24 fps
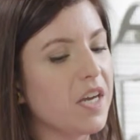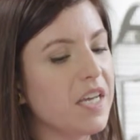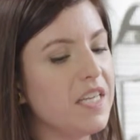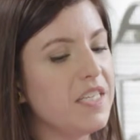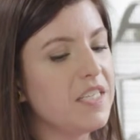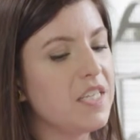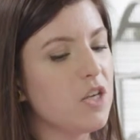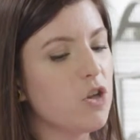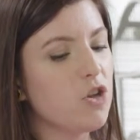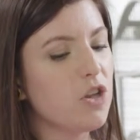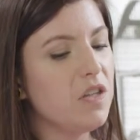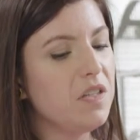
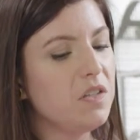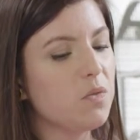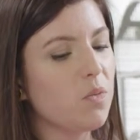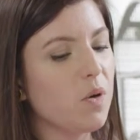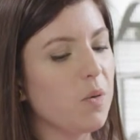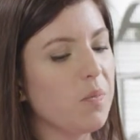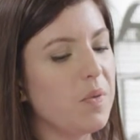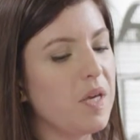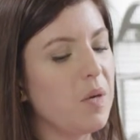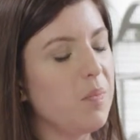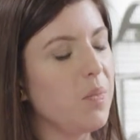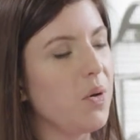conditions
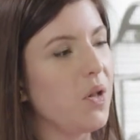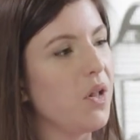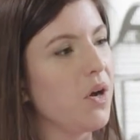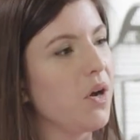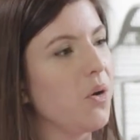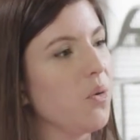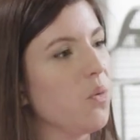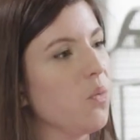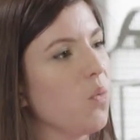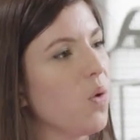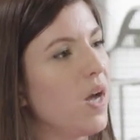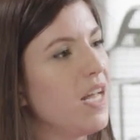where people
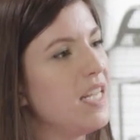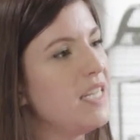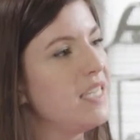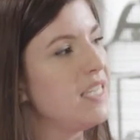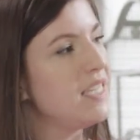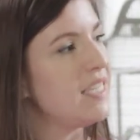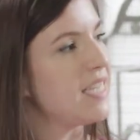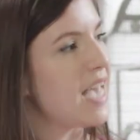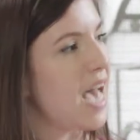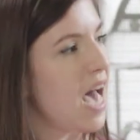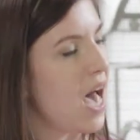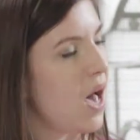are
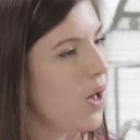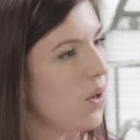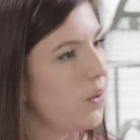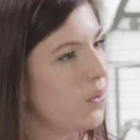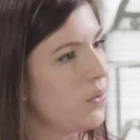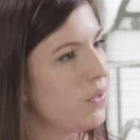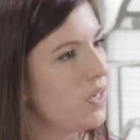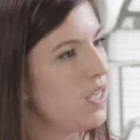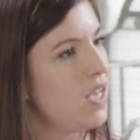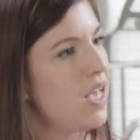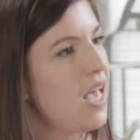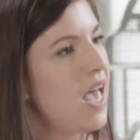run
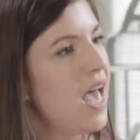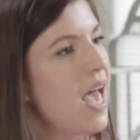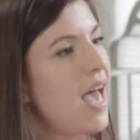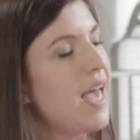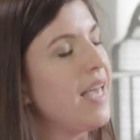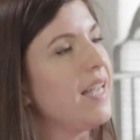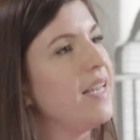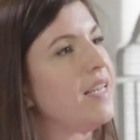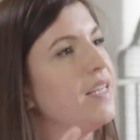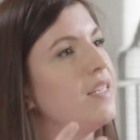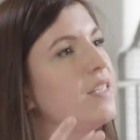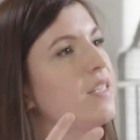down
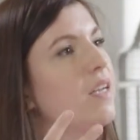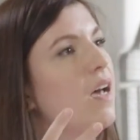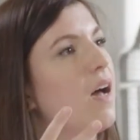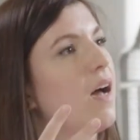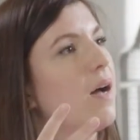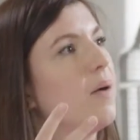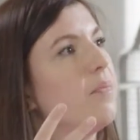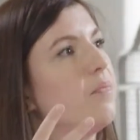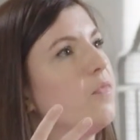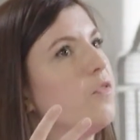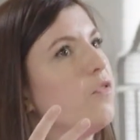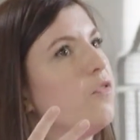
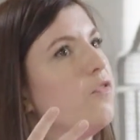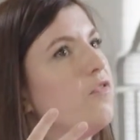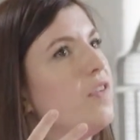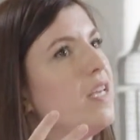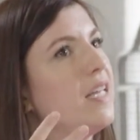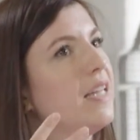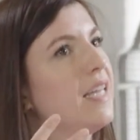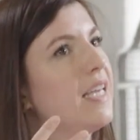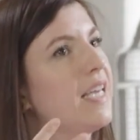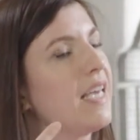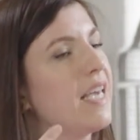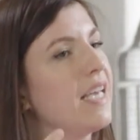and
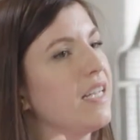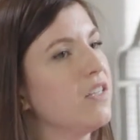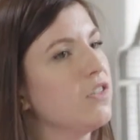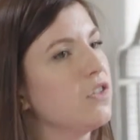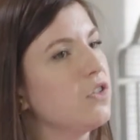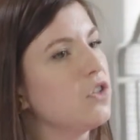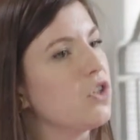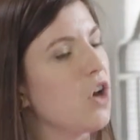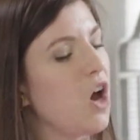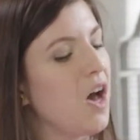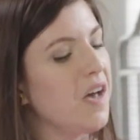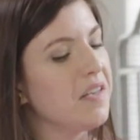feeling
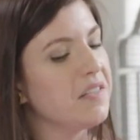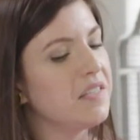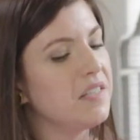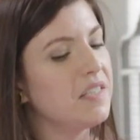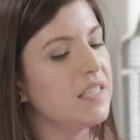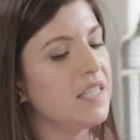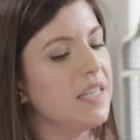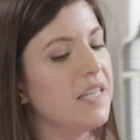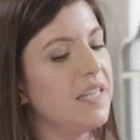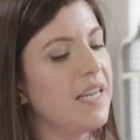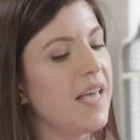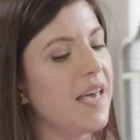
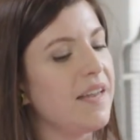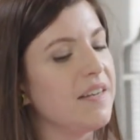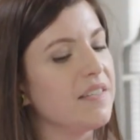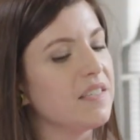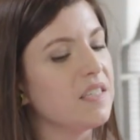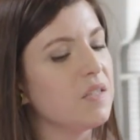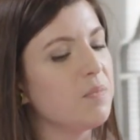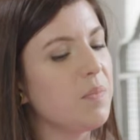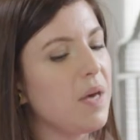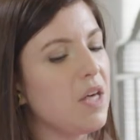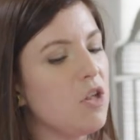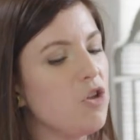exhausted, and
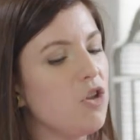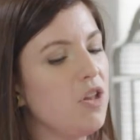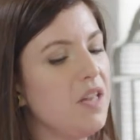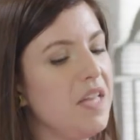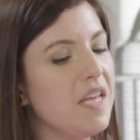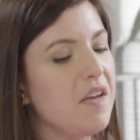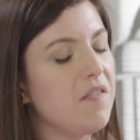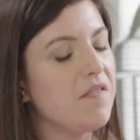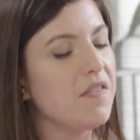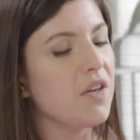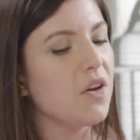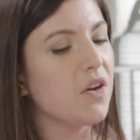
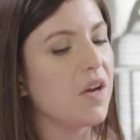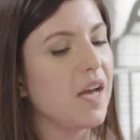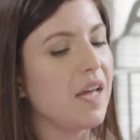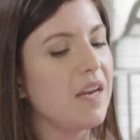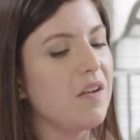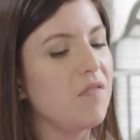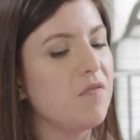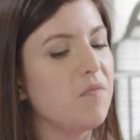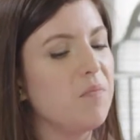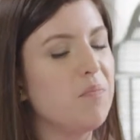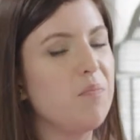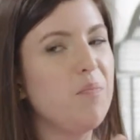especially if they're
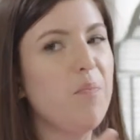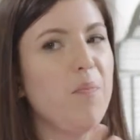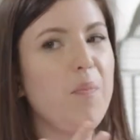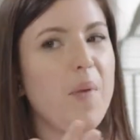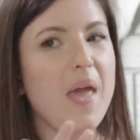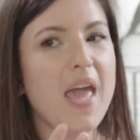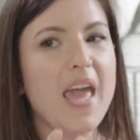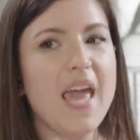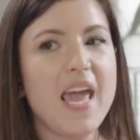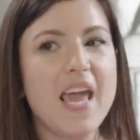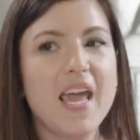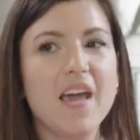kind of
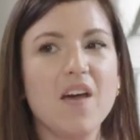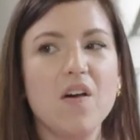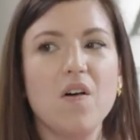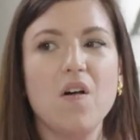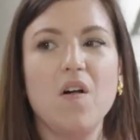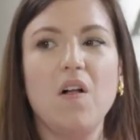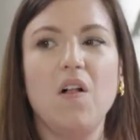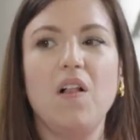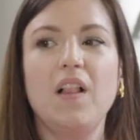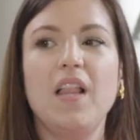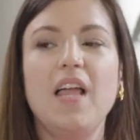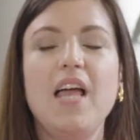
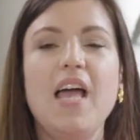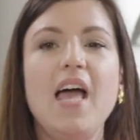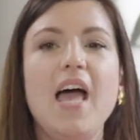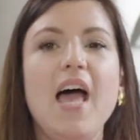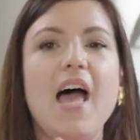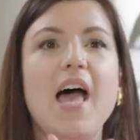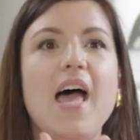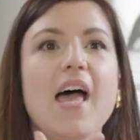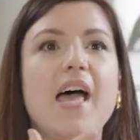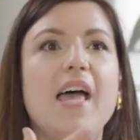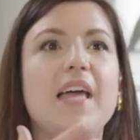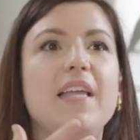pale
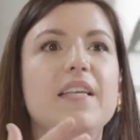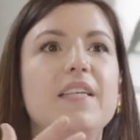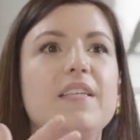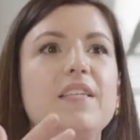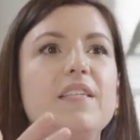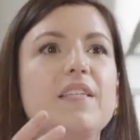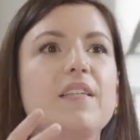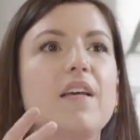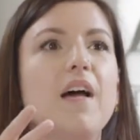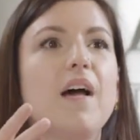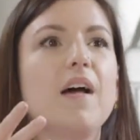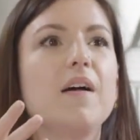
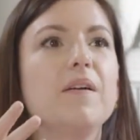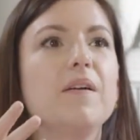and